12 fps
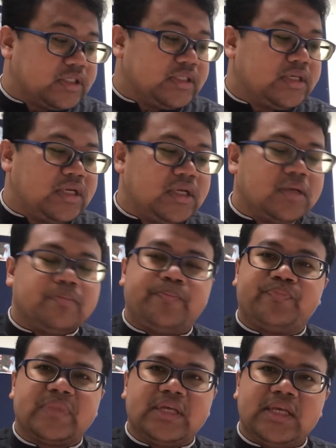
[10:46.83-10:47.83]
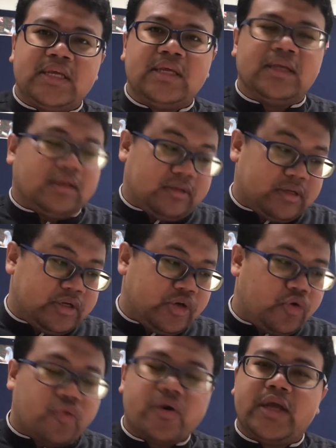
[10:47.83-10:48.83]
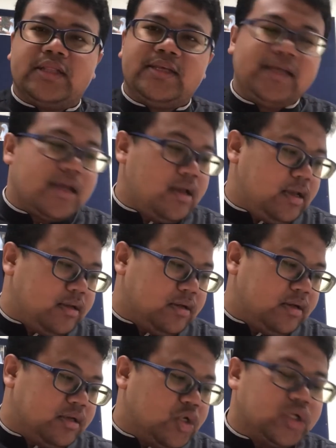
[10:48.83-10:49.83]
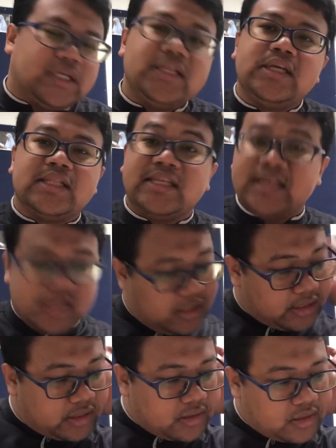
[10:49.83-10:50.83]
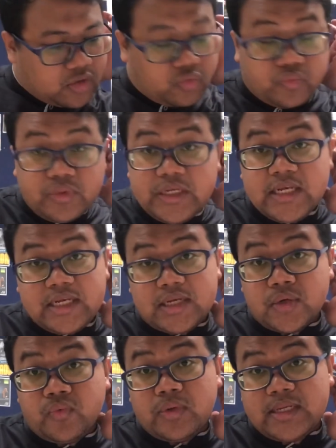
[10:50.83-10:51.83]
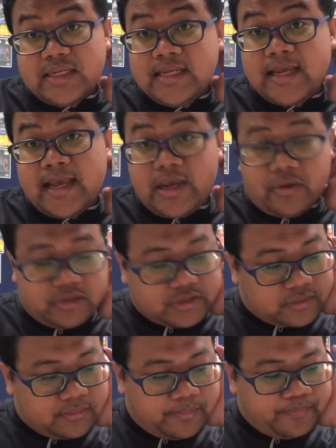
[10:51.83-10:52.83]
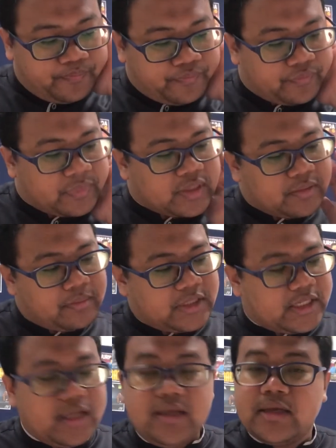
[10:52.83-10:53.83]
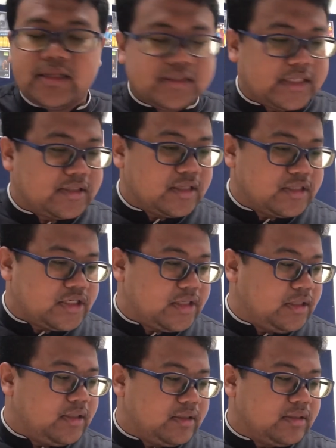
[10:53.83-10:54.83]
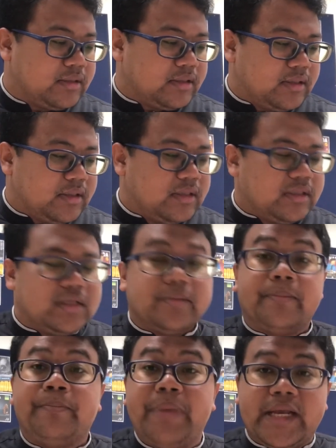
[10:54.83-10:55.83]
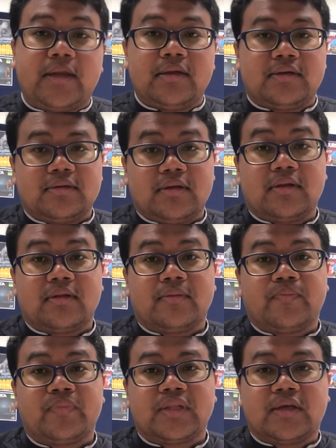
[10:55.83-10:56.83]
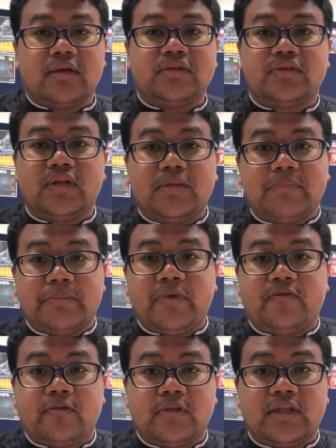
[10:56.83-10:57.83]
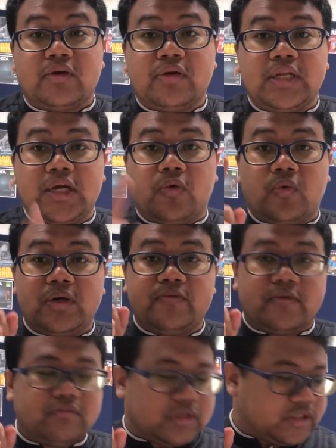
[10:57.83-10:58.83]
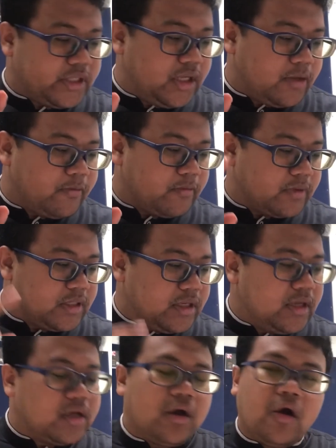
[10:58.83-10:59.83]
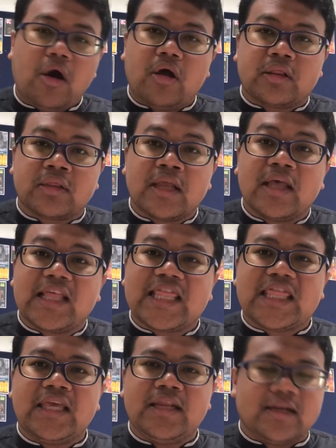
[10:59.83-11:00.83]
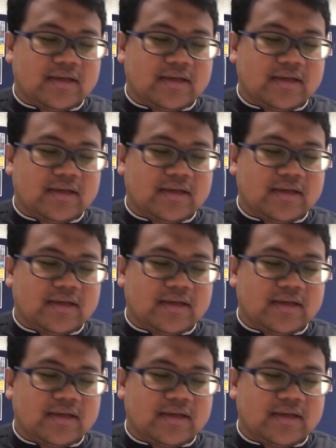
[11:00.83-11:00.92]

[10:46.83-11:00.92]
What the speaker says: deep EE, great EA, need EA, weak EA also. But here in section C, a big consonant, but before that only one vowel, single vowel, hot, thin.